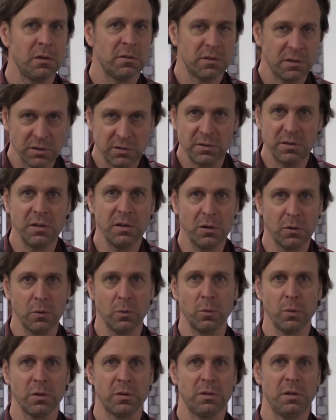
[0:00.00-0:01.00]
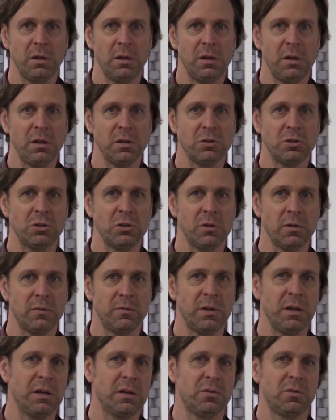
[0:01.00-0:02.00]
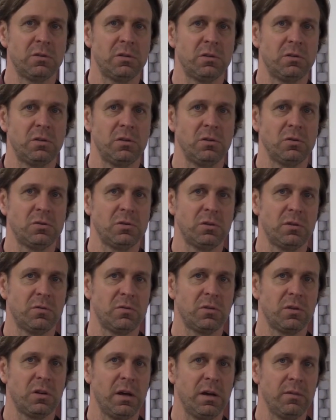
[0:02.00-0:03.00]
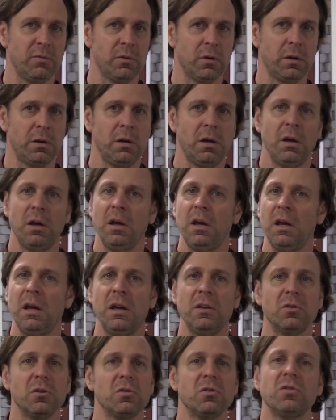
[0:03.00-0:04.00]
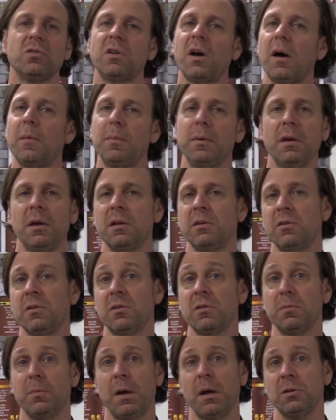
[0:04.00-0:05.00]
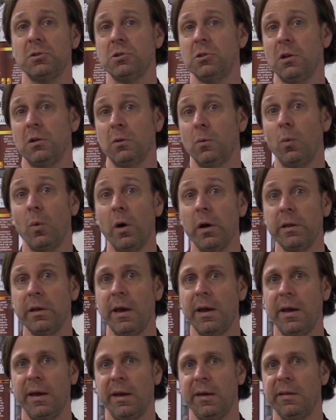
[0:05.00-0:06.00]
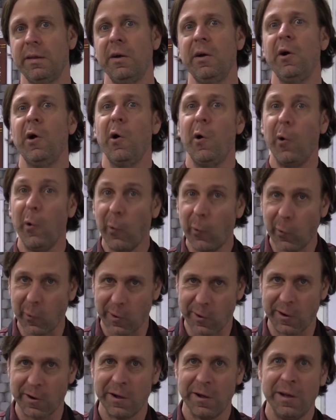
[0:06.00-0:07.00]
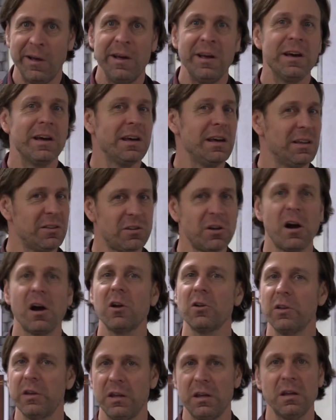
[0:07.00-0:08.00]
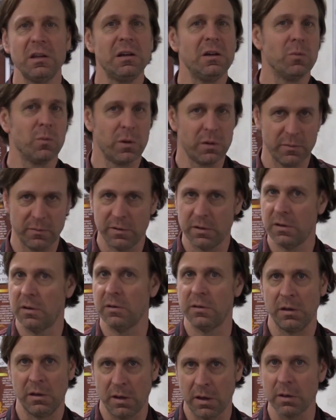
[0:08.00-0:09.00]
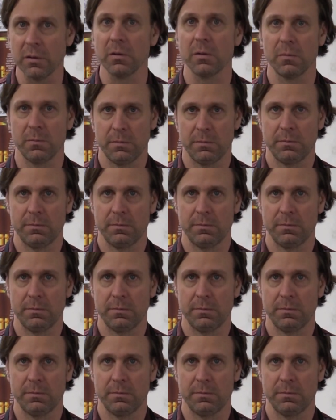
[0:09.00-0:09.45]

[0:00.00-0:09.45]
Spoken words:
to deal with the issue of the institution of slavery, either stopping its expansion on the one hand or entirely getting rid of it on the other.